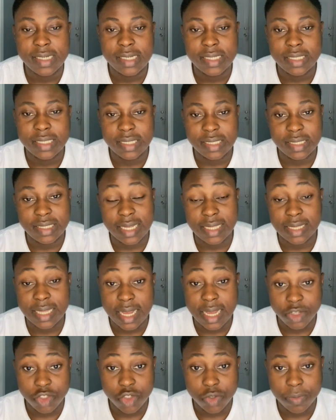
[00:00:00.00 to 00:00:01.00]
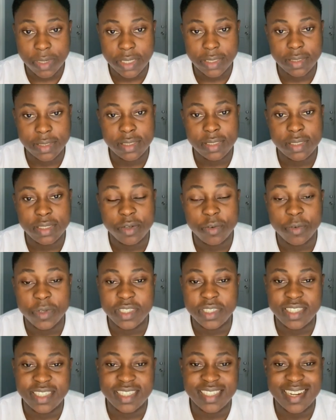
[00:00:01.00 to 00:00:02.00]
this announcement,
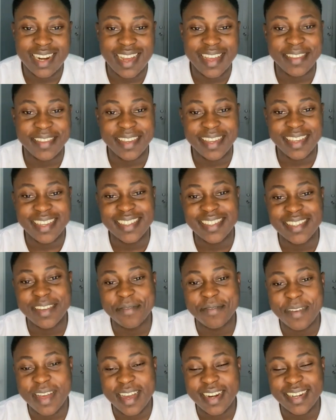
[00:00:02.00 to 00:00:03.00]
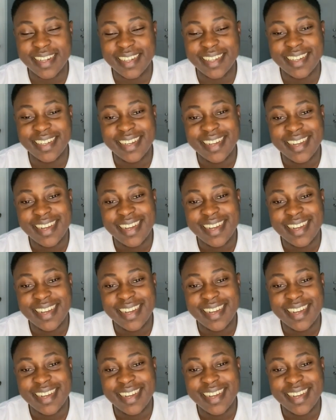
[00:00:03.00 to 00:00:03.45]
which I think is a very